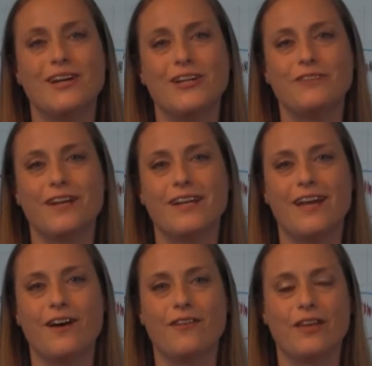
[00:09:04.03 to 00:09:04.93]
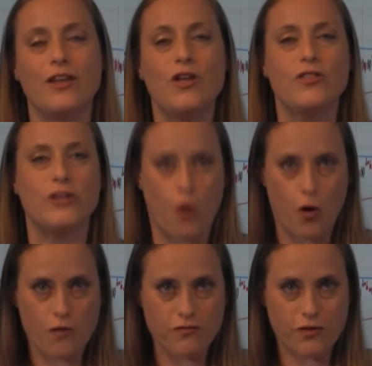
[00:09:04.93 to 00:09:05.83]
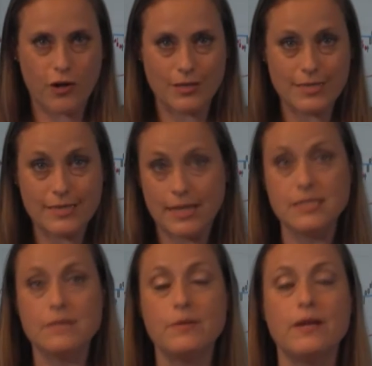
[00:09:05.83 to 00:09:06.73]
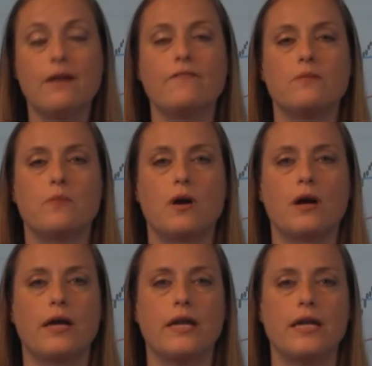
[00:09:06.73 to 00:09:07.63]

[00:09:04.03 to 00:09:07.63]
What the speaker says: you right now that the overall sentiment of the market